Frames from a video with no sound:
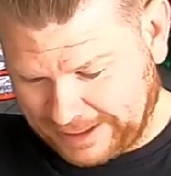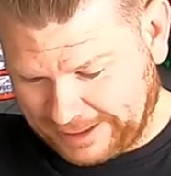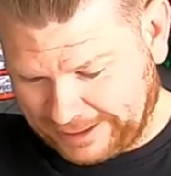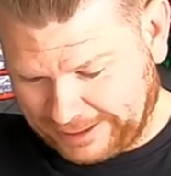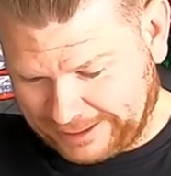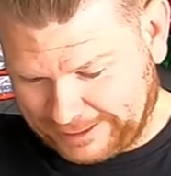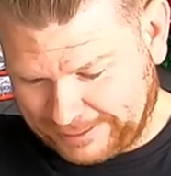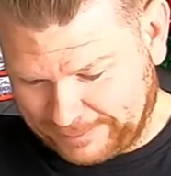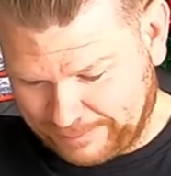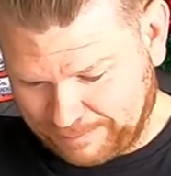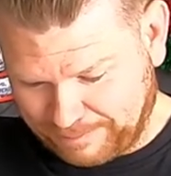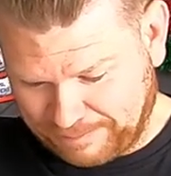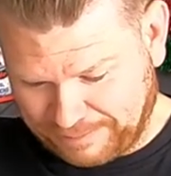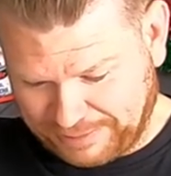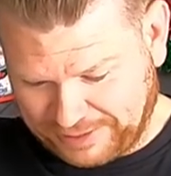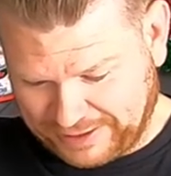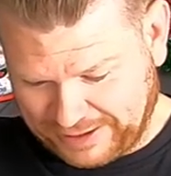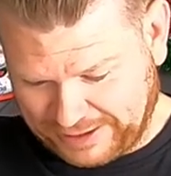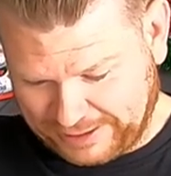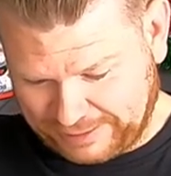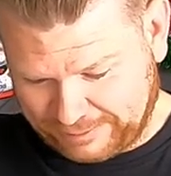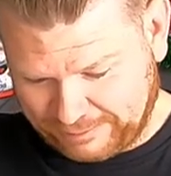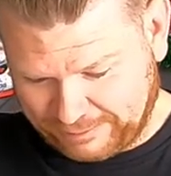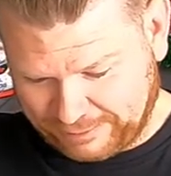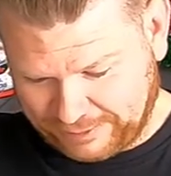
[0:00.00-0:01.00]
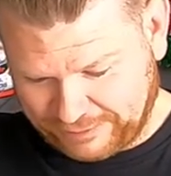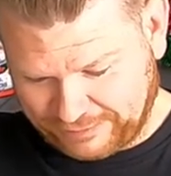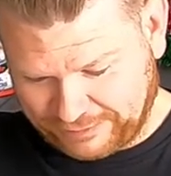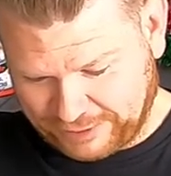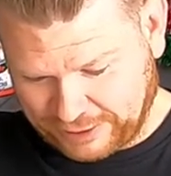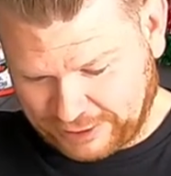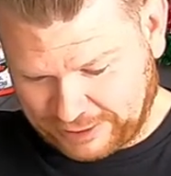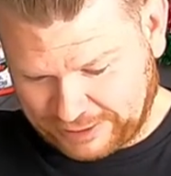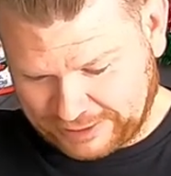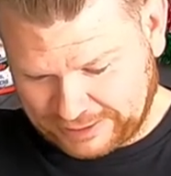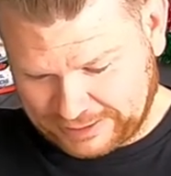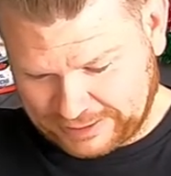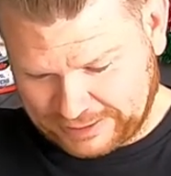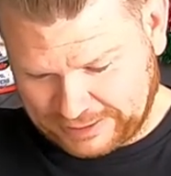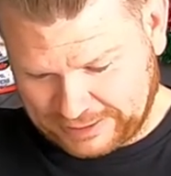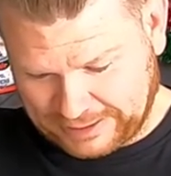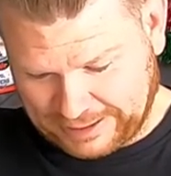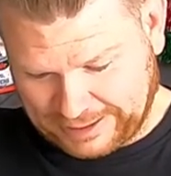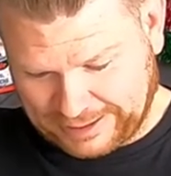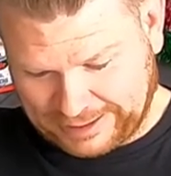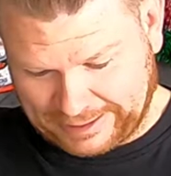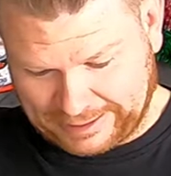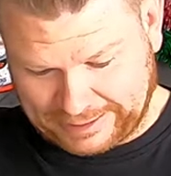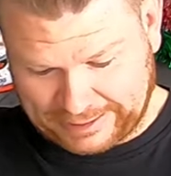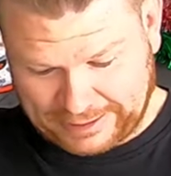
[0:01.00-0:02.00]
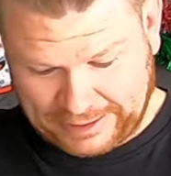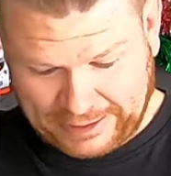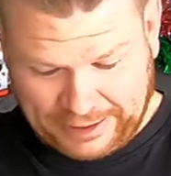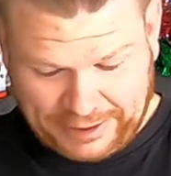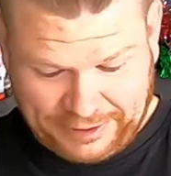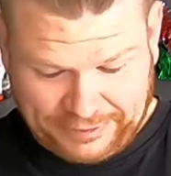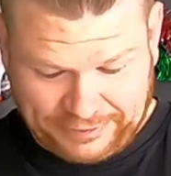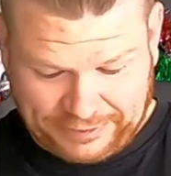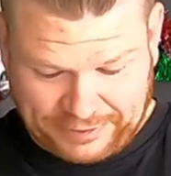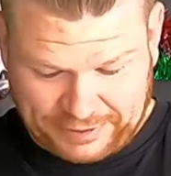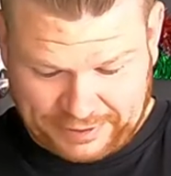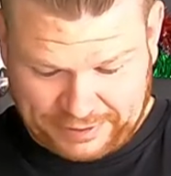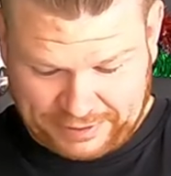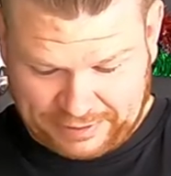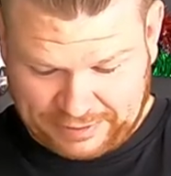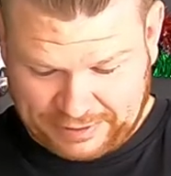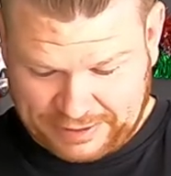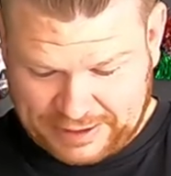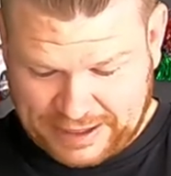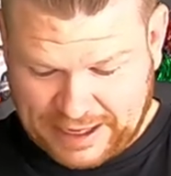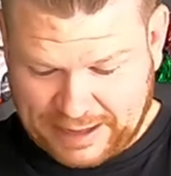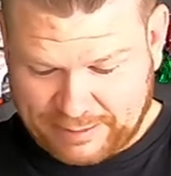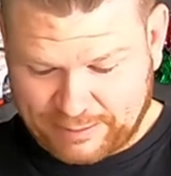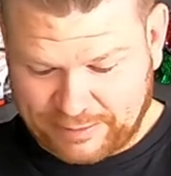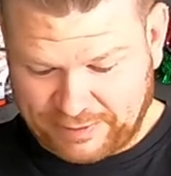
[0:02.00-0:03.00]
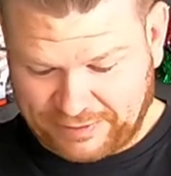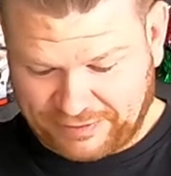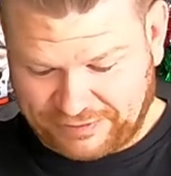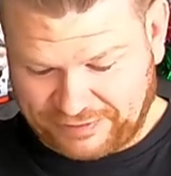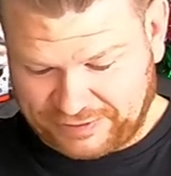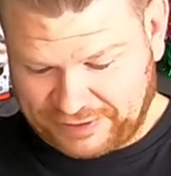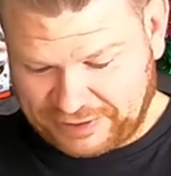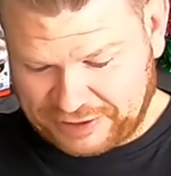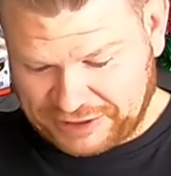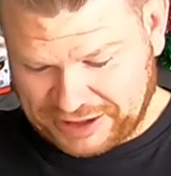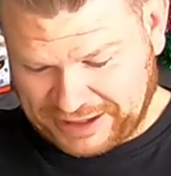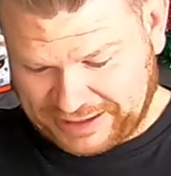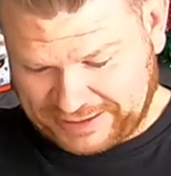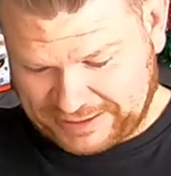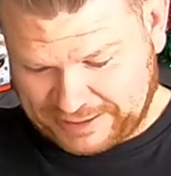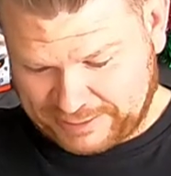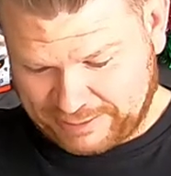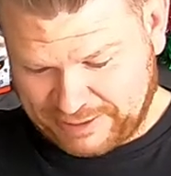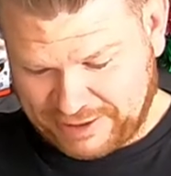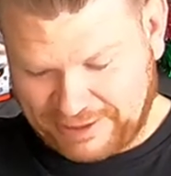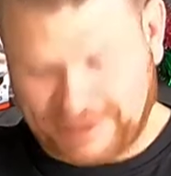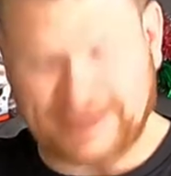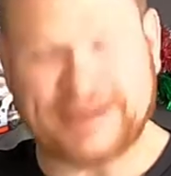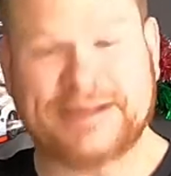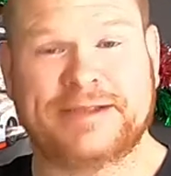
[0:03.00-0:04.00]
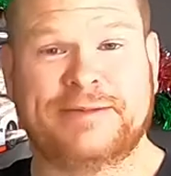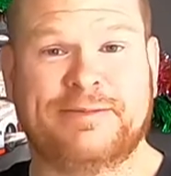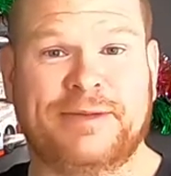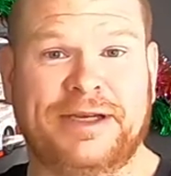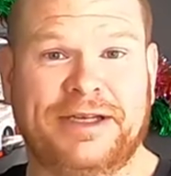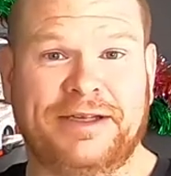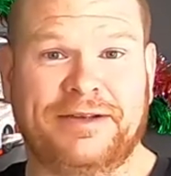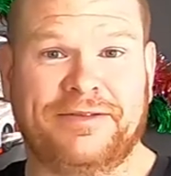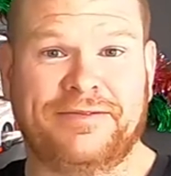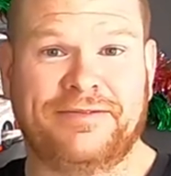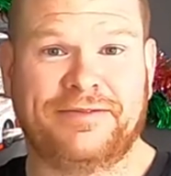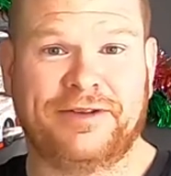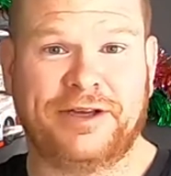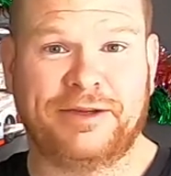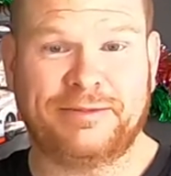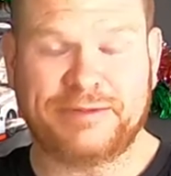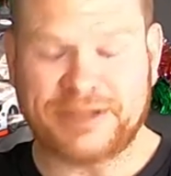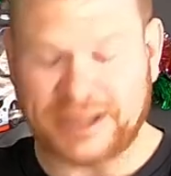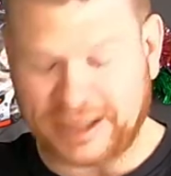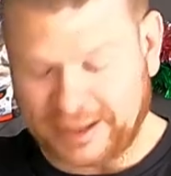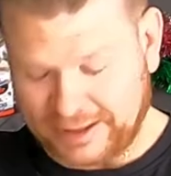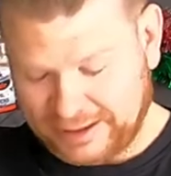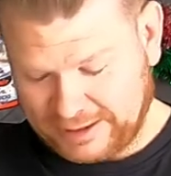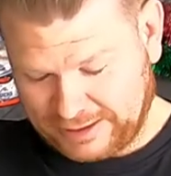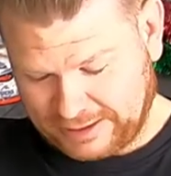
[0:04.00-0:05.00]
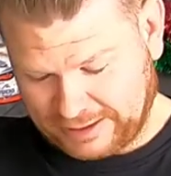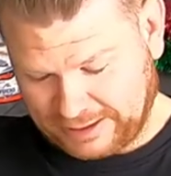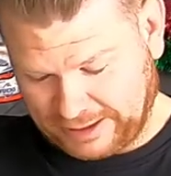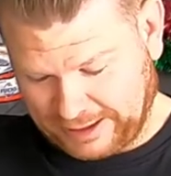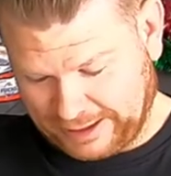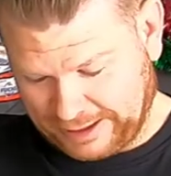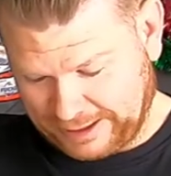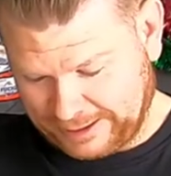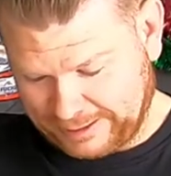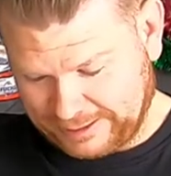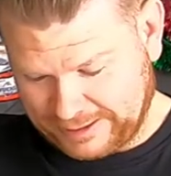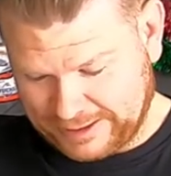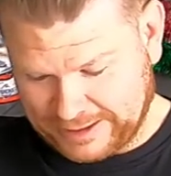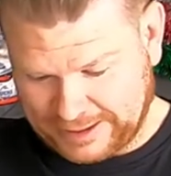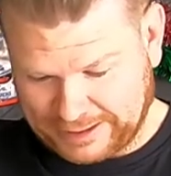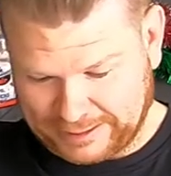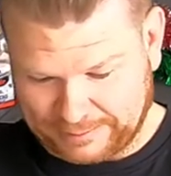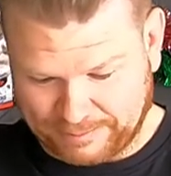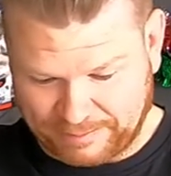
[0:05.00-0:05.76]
Then we've got the number for Jack Smith hasn't been confirmed yet. And